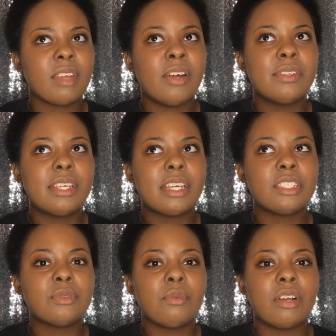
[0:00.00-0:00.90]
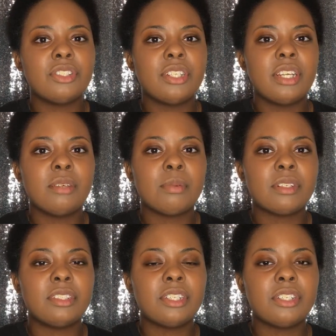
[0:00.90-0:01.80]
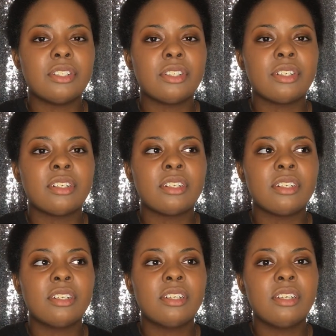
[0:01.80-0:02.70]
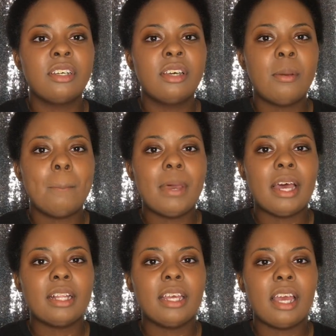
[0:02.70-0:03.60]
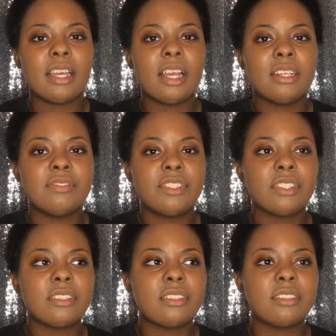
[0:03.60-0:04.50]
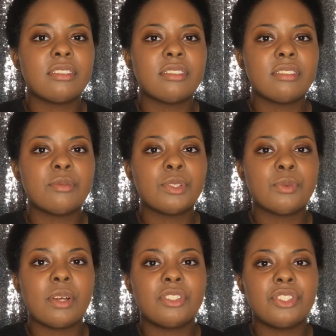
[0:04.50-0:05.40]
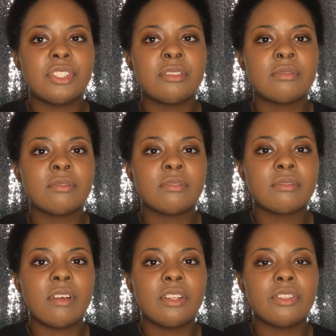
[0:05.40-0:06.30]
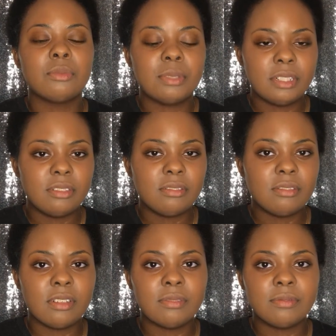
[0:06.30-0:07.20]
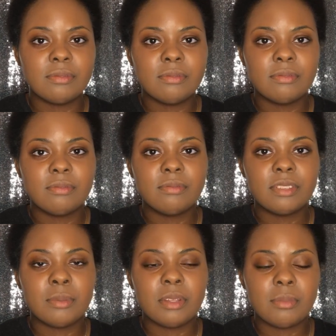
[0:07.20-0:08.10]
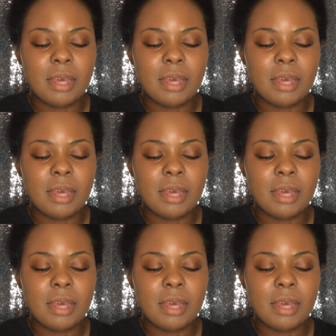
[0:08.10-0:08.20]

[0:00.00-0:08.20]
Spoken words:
don't think I swatched any particular palette. I kind of just was swatching a little bit of some of the